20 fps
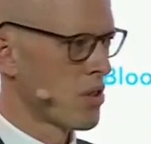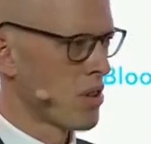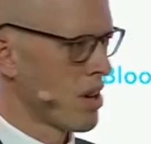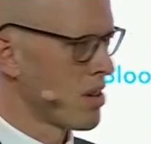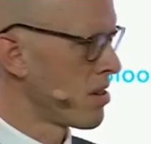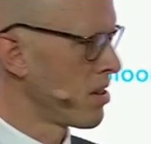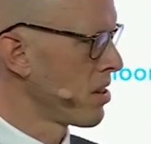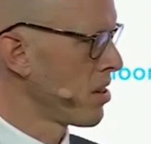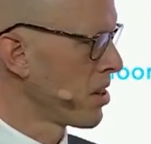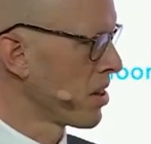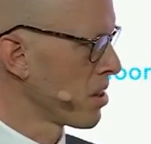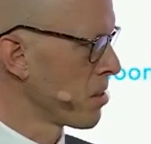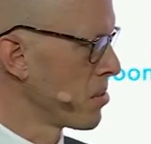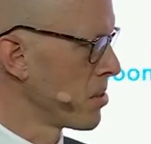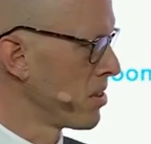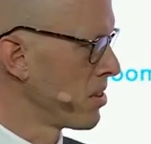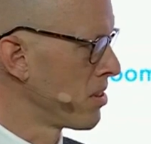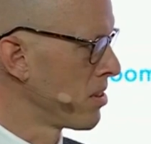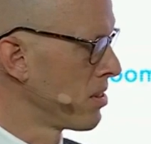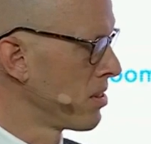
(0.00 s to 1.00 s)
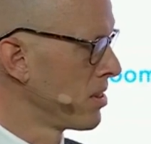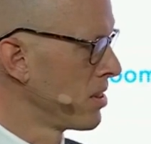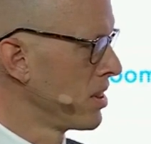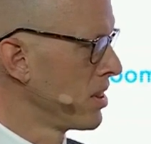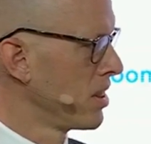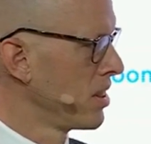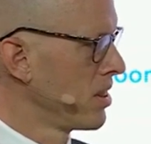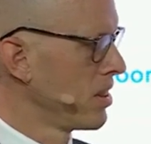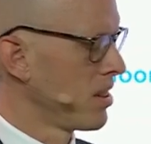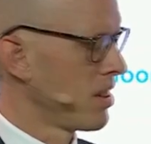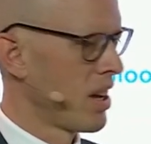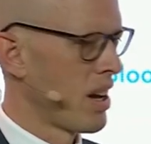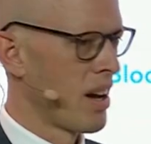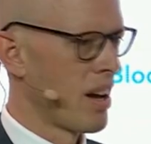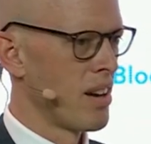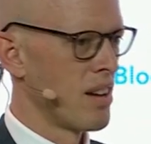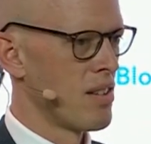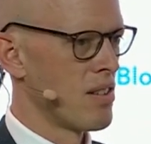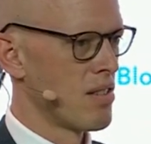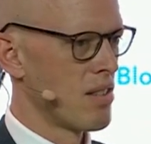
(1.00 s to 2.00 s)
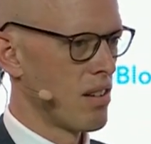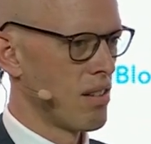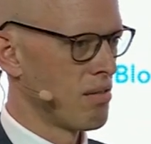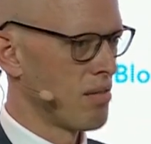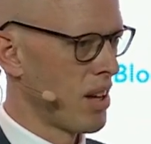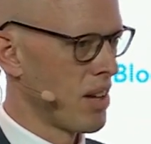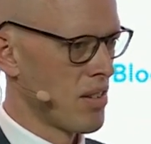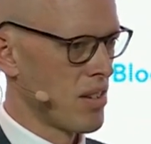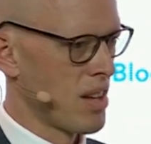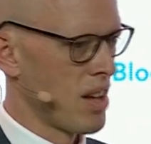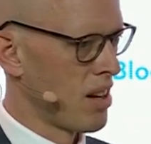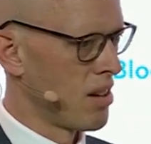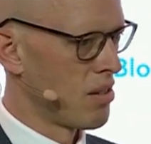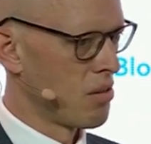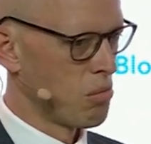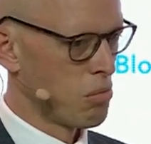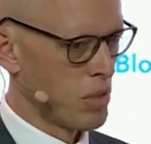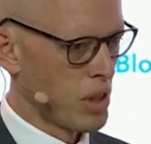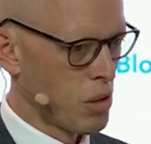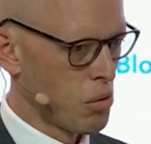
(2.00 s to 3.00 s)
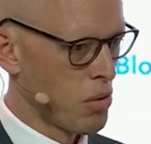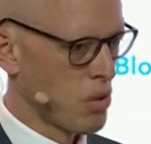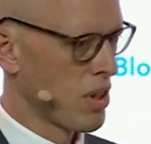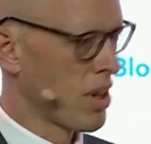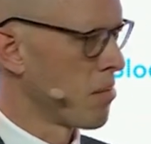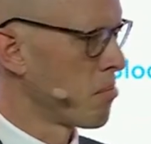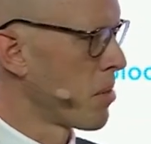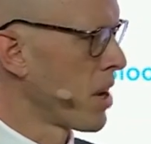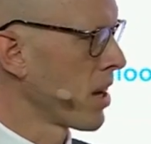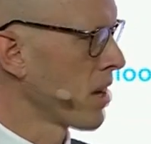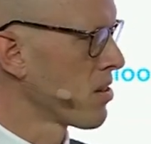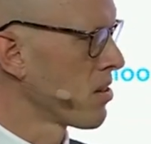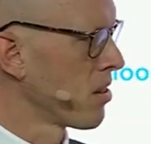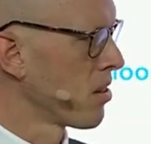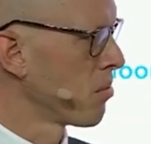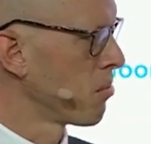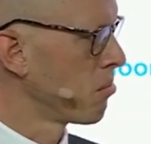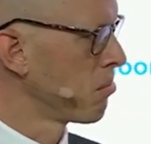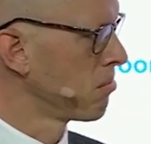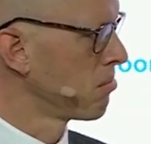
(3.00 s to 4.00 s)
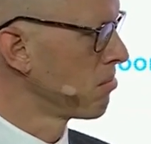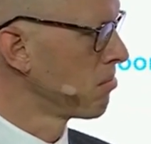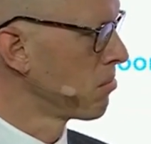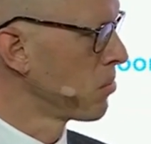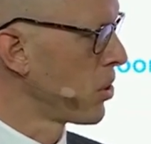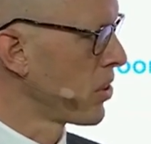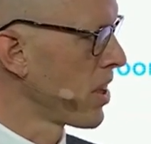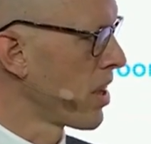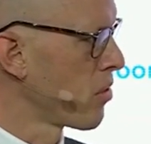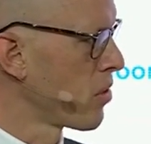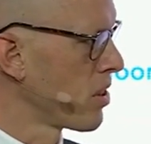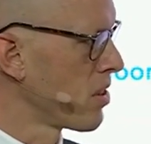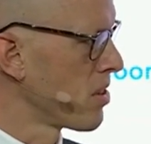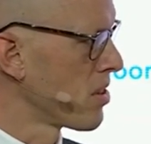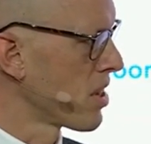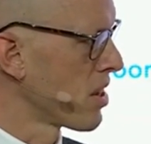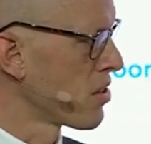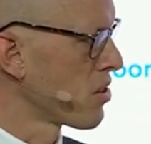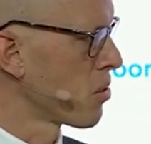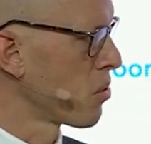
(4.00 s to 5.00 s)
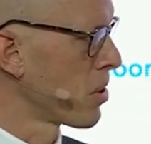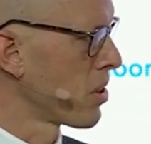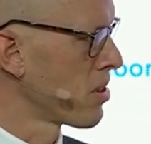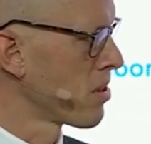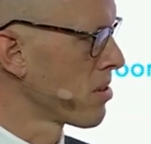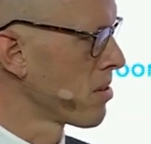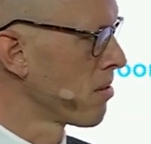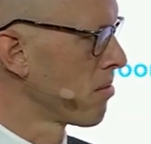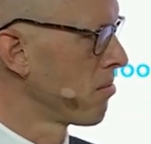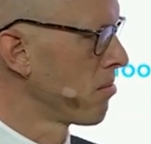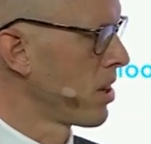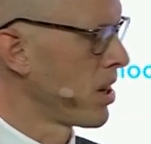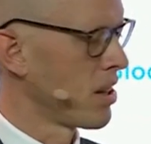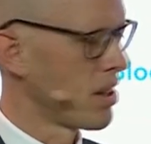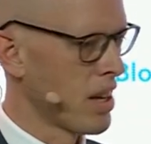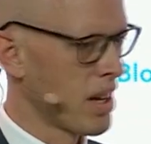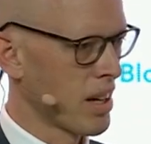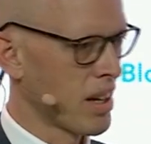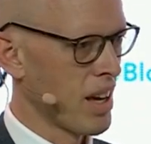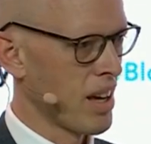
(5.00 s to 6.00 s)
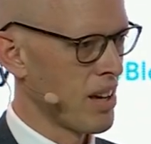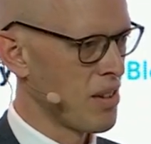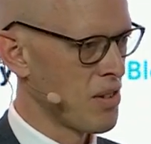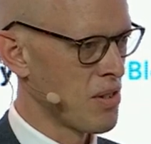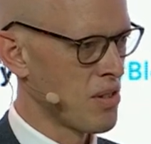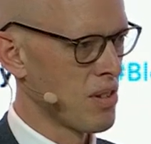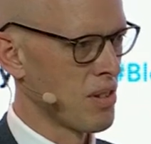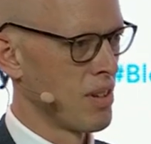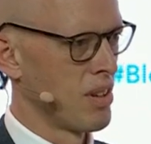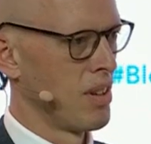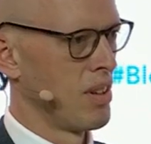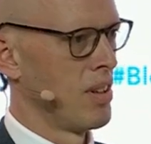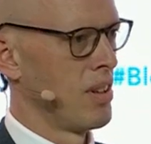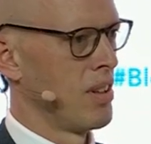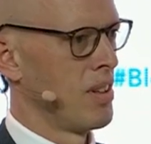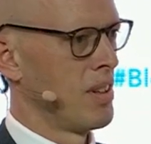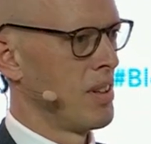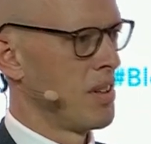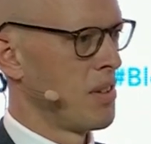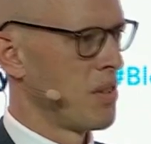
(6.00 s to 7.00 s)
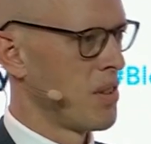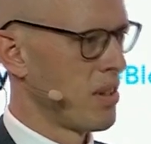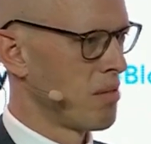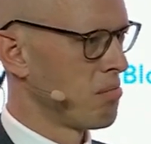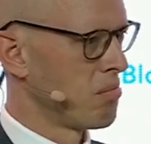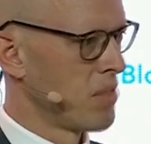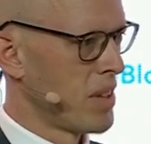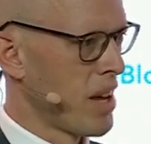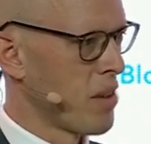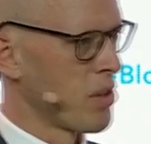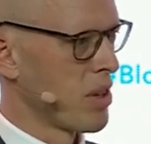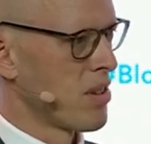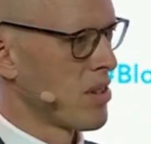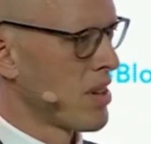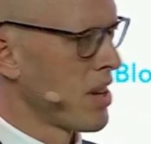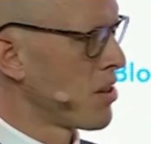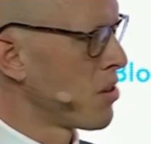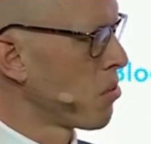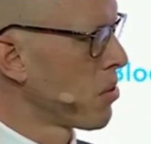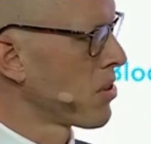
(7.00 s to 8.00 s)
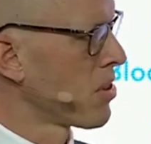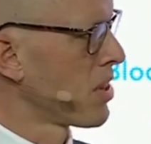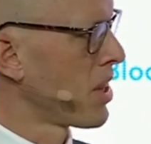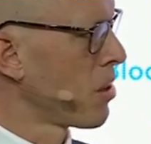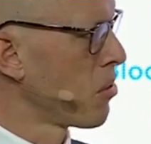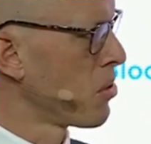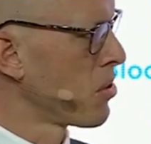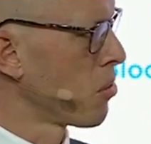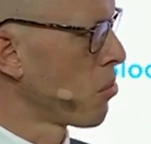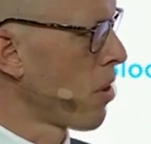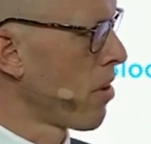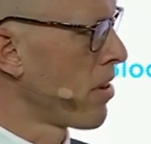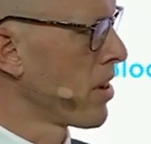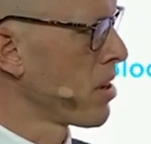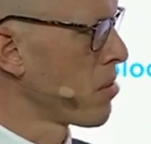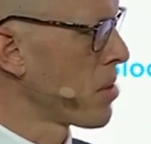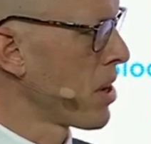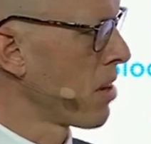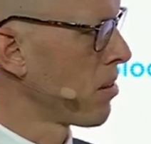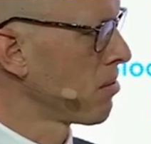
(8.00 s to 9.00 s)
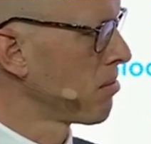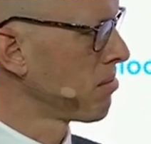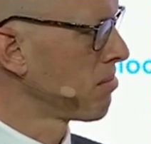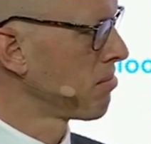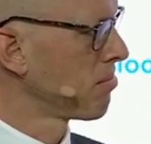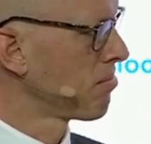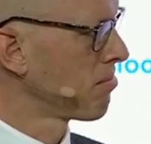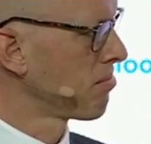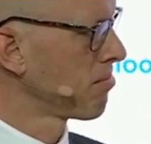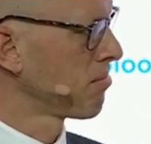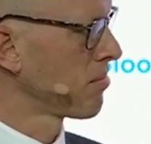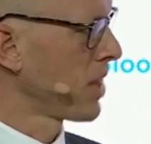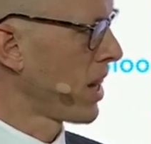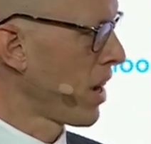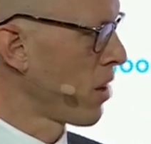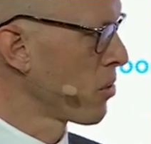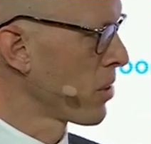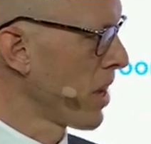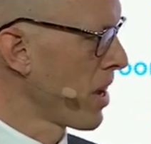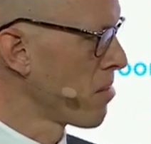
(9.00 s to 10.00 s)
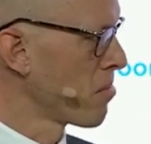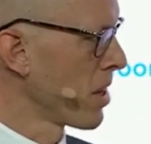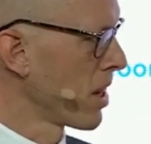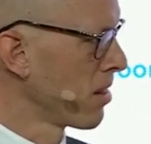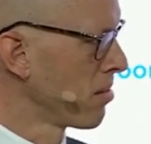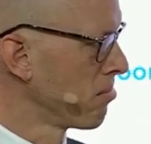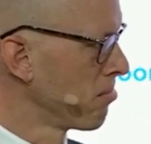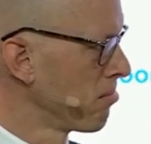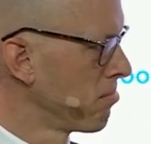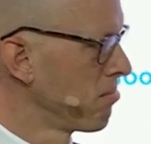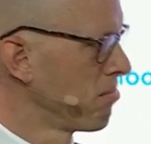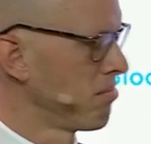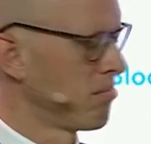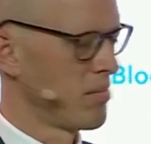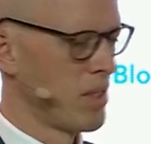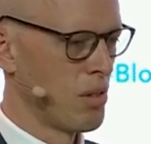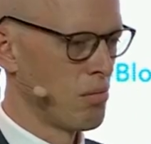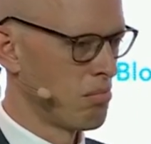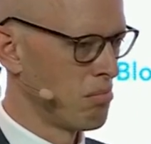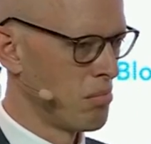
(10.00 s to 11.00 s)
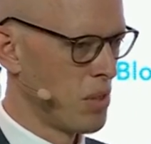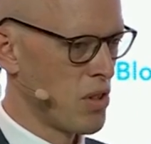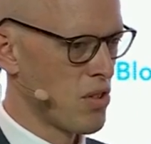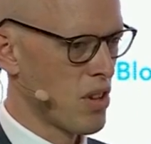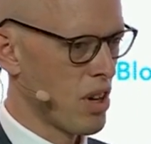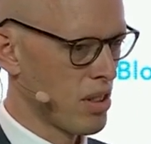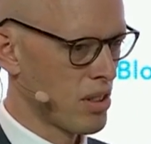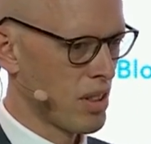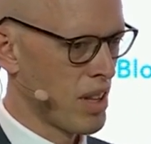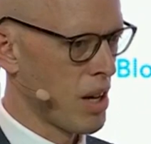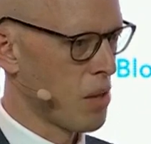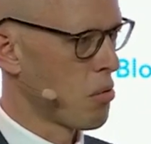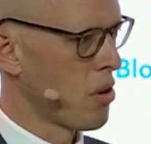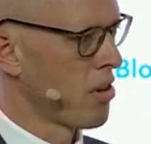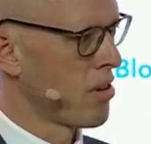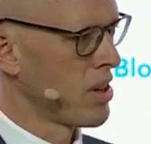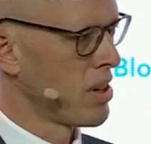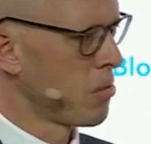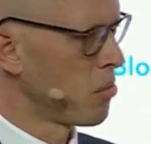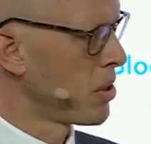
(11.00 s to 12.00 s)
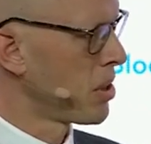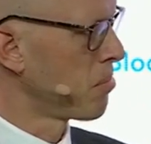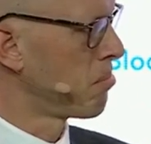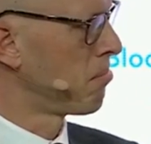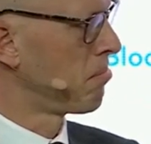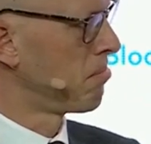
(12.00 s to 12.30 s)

sides of the argument, and as I said, we always come back to what the evidence says to us, and in that case, the evidence said to us that there was a worry about cloud gaming. We stuck to that worry. We